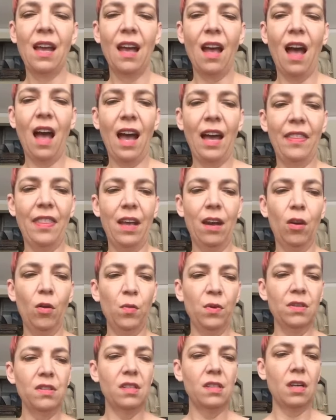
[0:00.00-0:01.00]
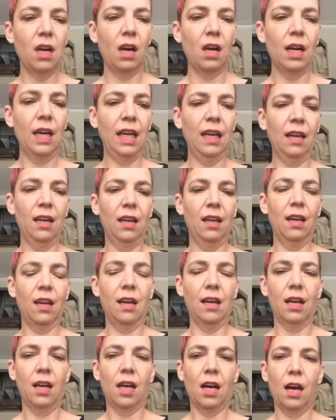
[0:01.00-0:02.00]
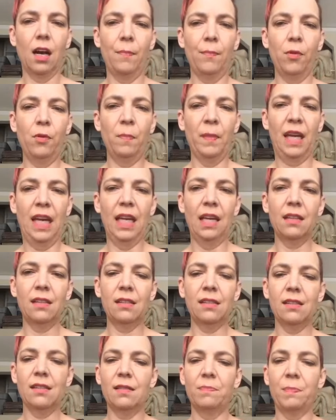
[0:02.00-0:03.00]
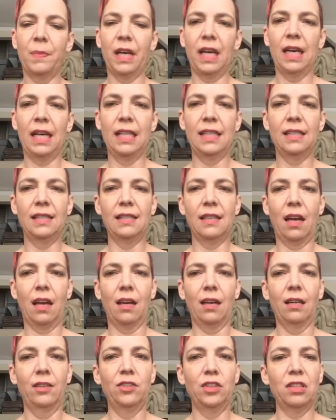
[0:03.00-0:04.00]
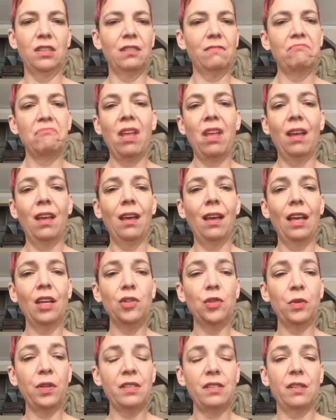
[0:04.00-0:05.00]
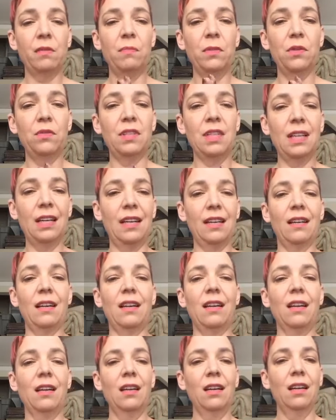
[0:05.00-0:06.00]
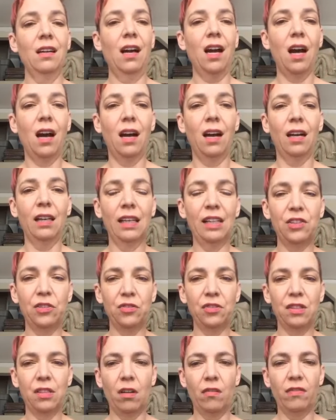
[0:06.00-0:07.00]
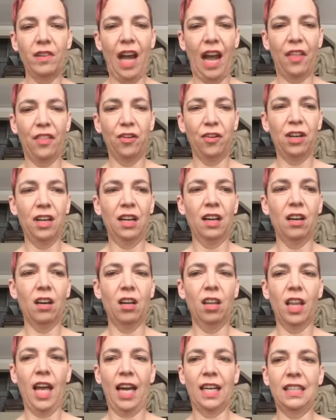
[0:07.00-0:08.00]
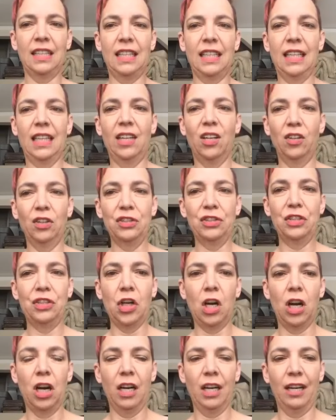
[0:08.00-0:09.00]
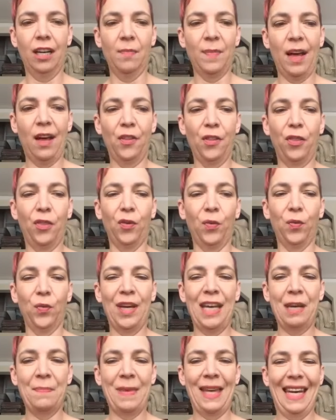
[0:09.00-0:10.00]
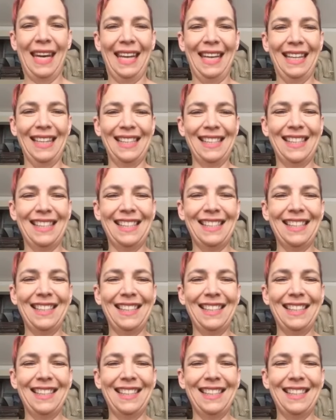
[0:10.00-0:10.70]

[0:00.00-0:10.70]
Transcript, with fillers: Hi there. We'll start in a couple minutes, but uh, just enjoy some music. Uh, get yourself gathered and collected. I'll start in about three minutes.